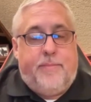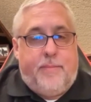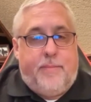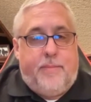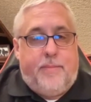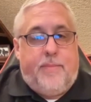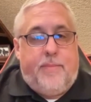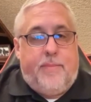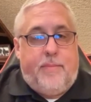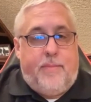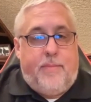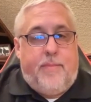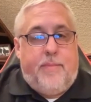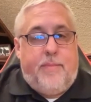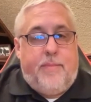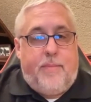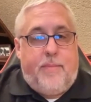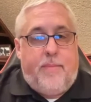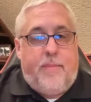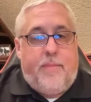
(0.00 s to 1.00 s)

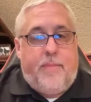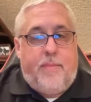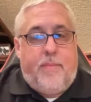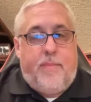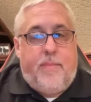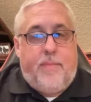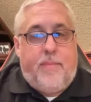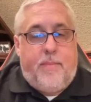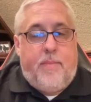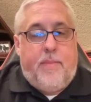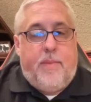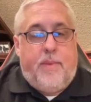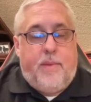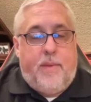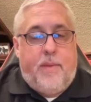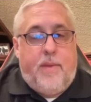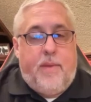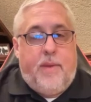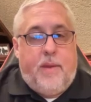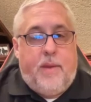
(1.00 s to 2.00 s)

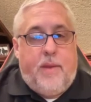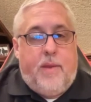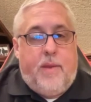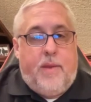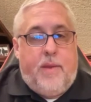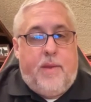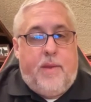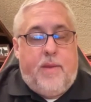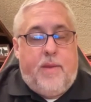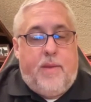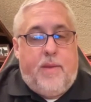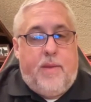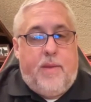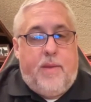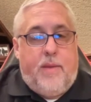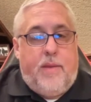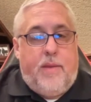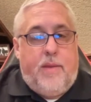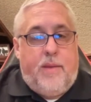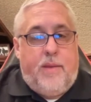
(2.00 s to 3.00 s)

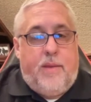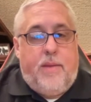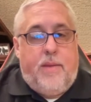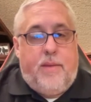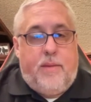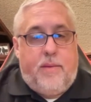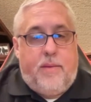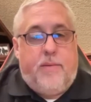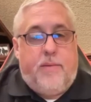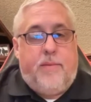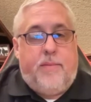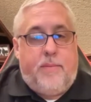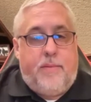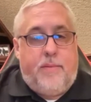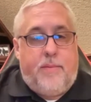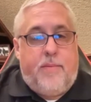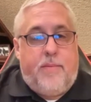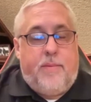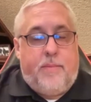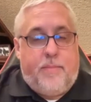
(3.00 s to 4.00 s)

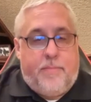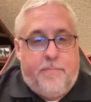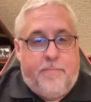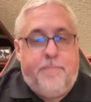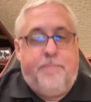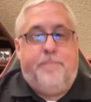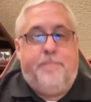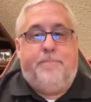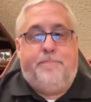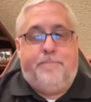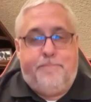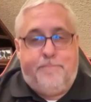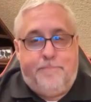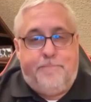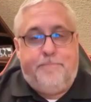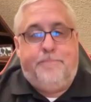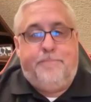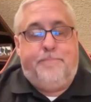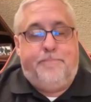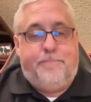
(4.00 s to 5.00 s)

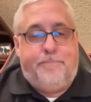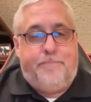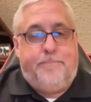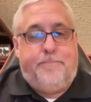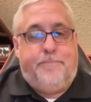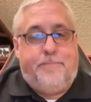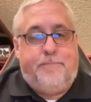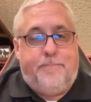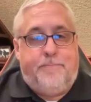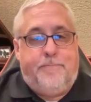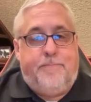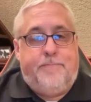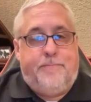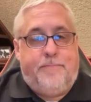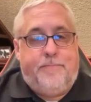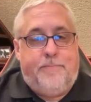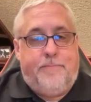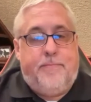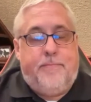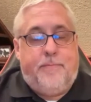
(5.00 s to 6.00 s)

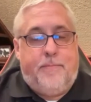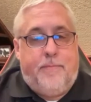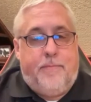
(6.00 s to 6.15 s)
(not speaking)